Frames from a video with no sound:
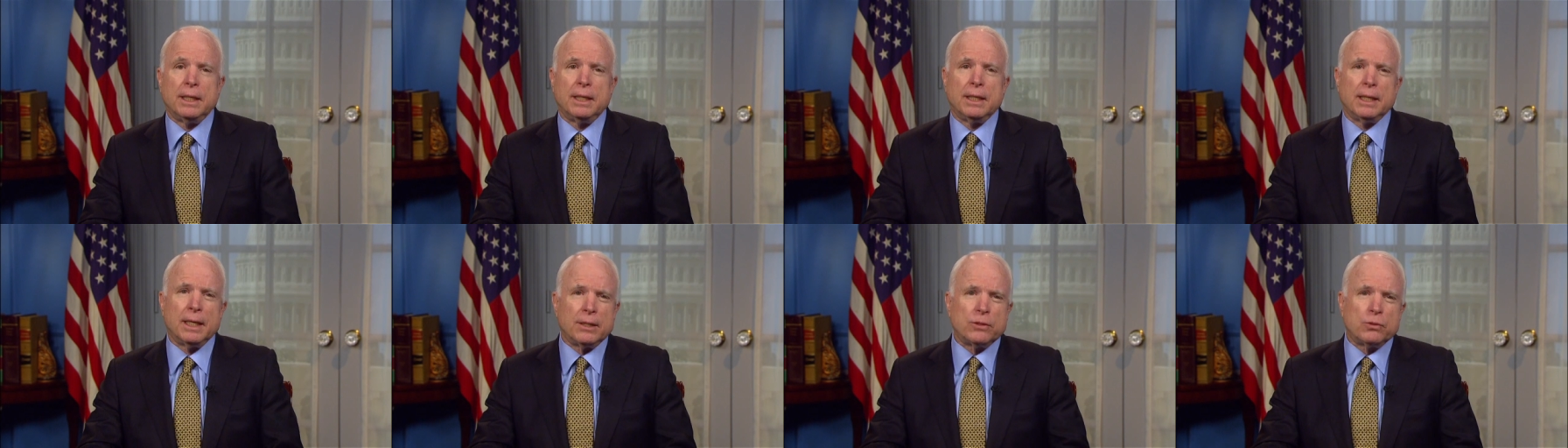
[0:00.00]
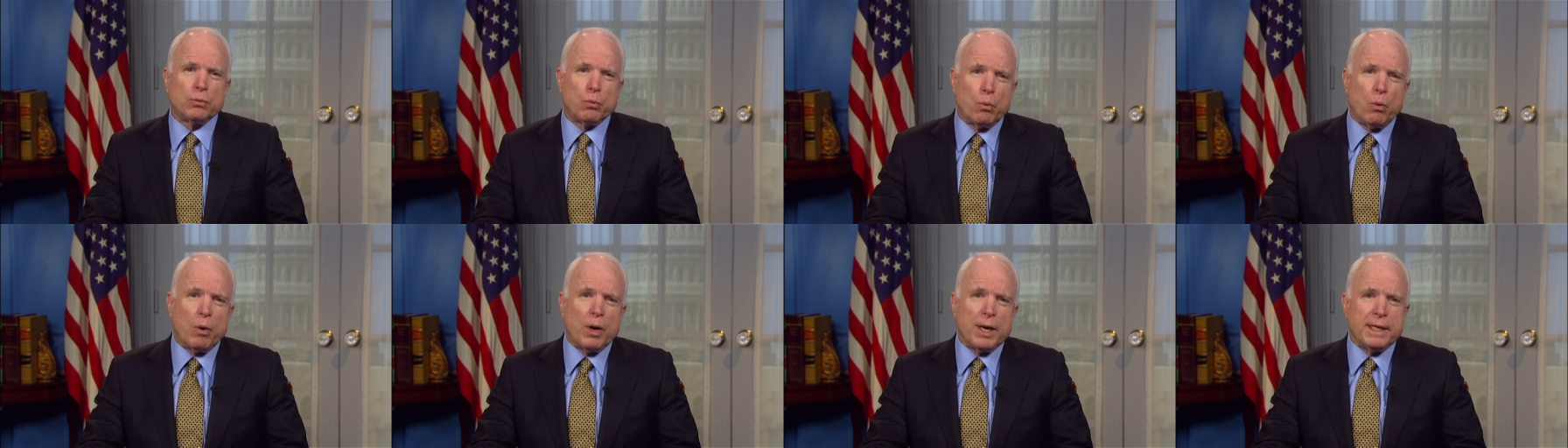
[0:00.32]

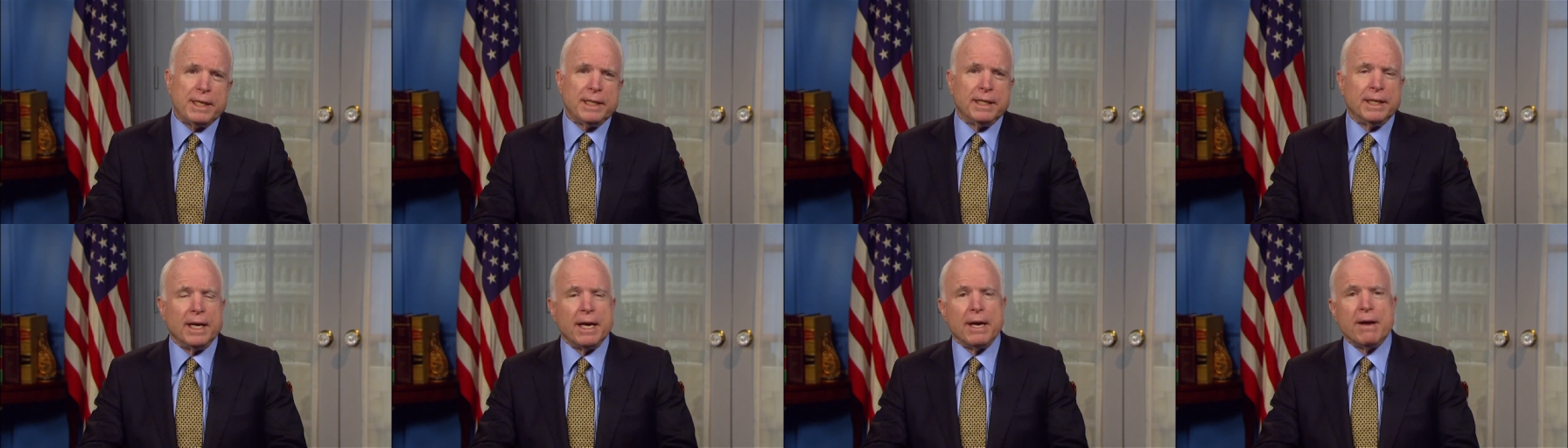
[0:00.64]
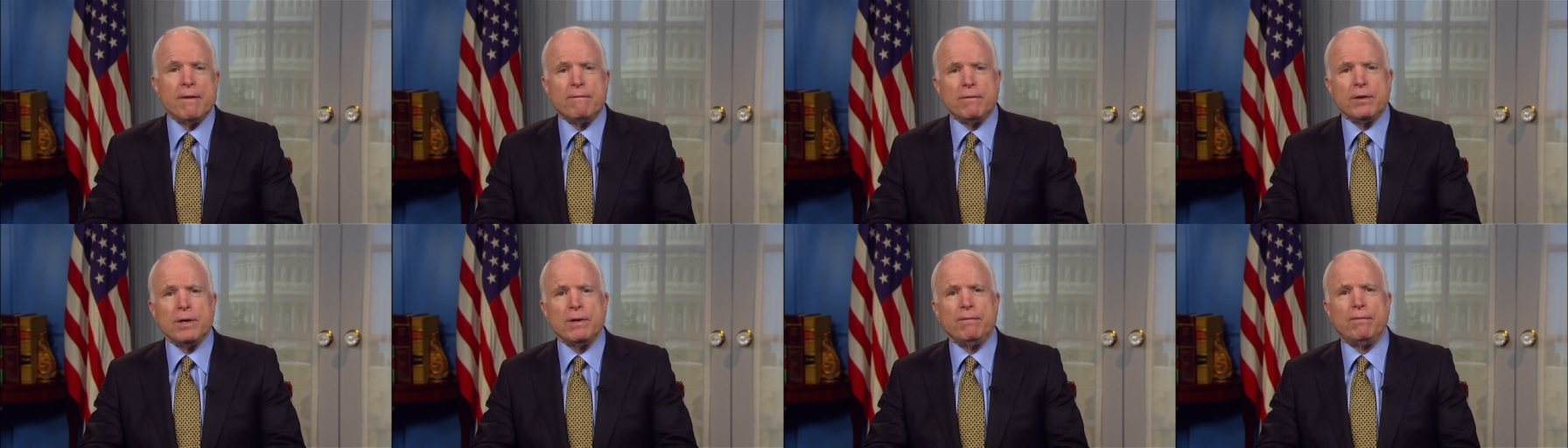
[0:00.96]
That's 1 in
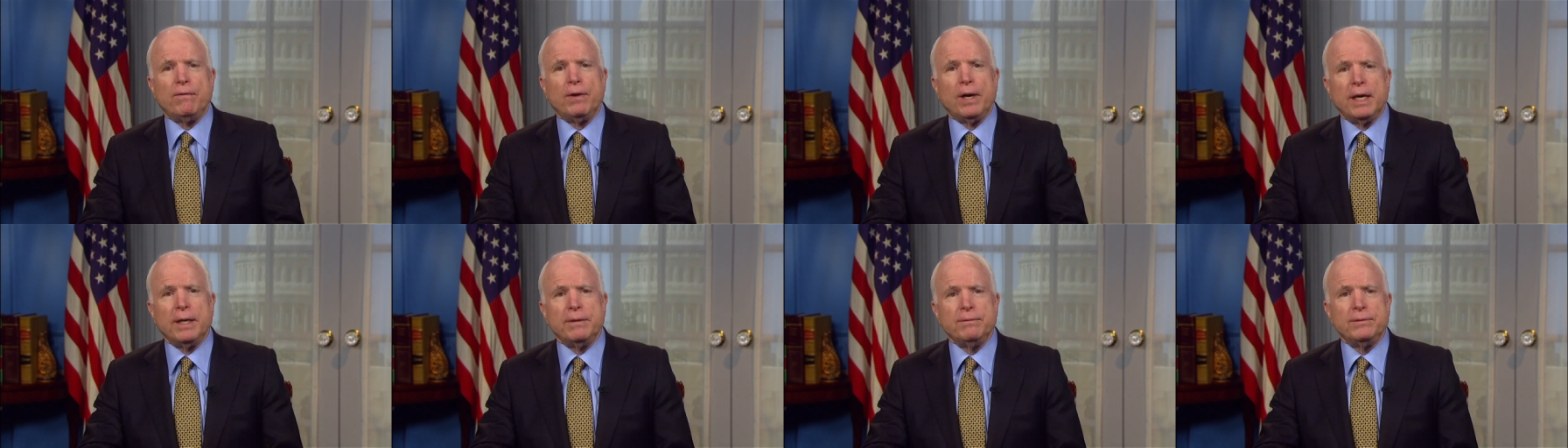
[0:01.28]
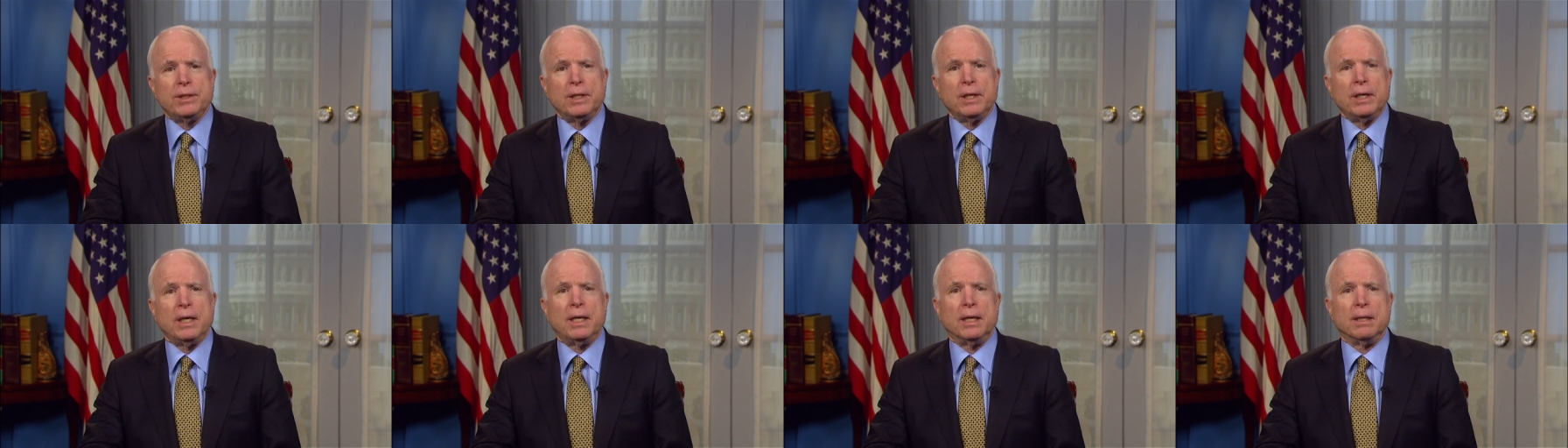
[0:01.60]
every 5
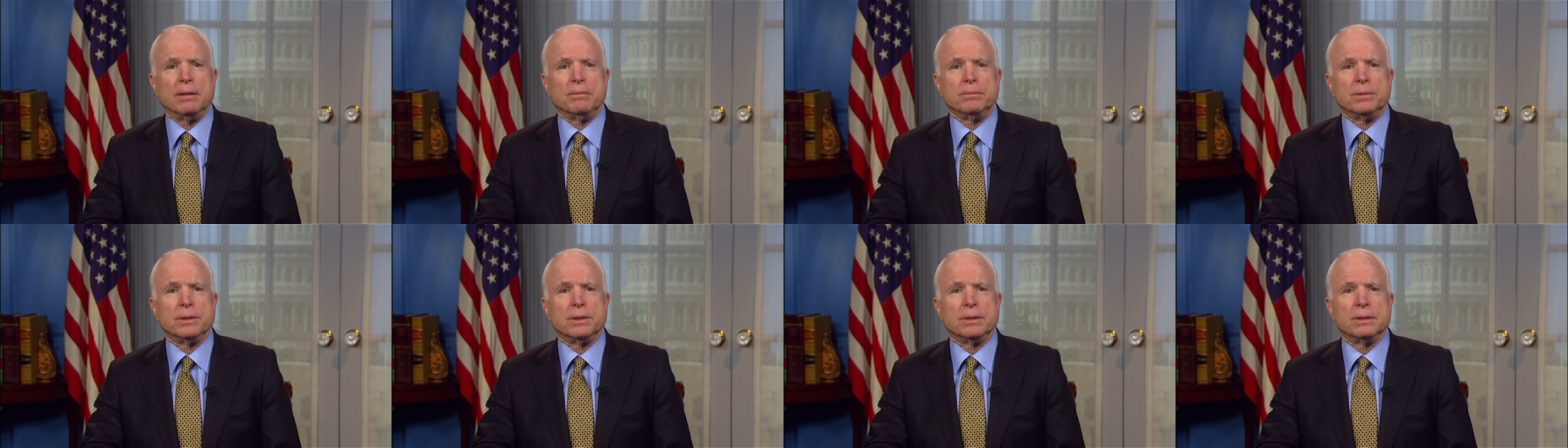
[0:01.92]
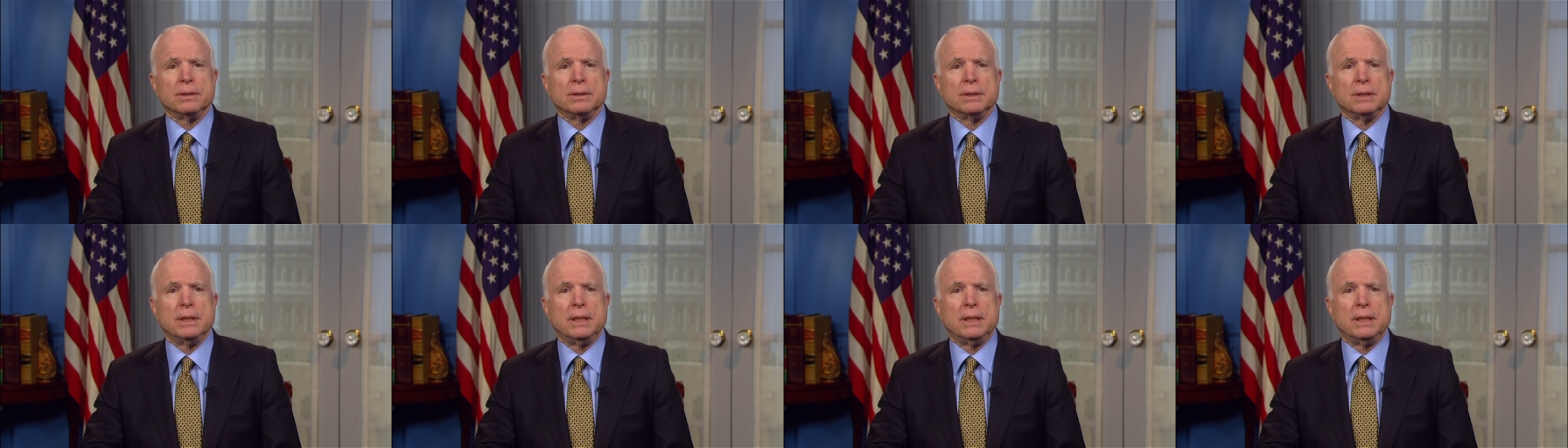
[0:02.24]
jobs.